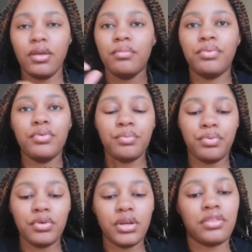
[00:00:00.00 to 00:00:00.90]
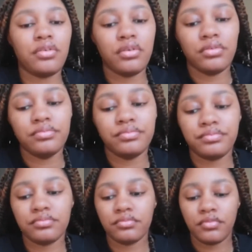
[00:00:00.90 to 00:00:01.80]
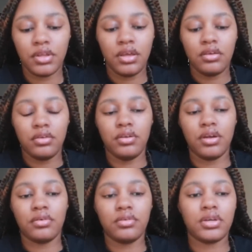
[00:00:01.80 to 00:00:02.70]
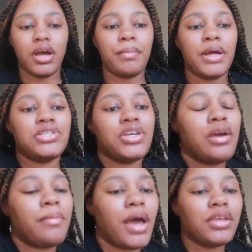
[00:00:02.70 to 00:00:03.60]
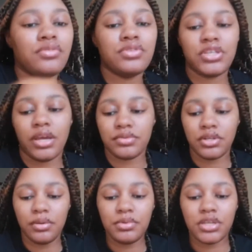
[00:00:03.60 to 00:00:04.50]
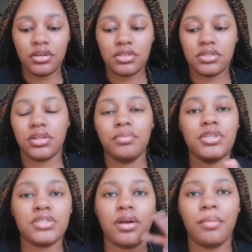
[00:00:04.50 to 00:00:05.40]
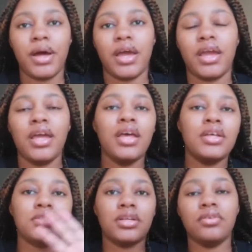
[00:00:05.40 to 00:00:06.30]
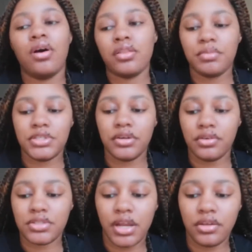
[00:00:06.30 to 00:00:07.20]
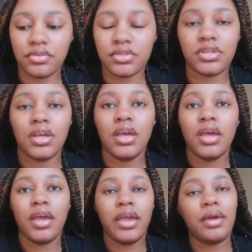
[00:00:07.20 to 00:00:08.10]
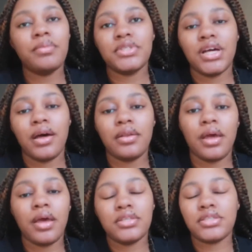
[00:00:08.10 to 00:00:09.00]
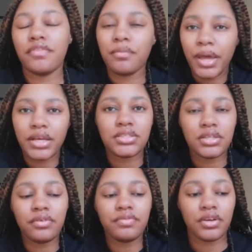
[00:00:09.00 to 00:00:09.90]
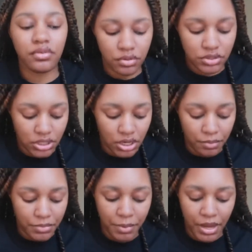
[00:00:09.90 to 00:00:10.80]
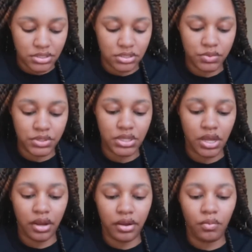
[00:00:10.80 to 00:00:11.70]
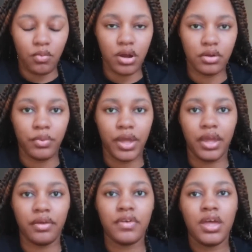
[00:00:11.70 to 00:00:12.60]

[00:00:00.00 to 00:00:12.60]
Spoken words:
pulled it through, you know, got my jam. I use jam. So let me just start by telling you all the materials that I use. Amazon, 7 packs of the crochet, the passion twist hair and water wave.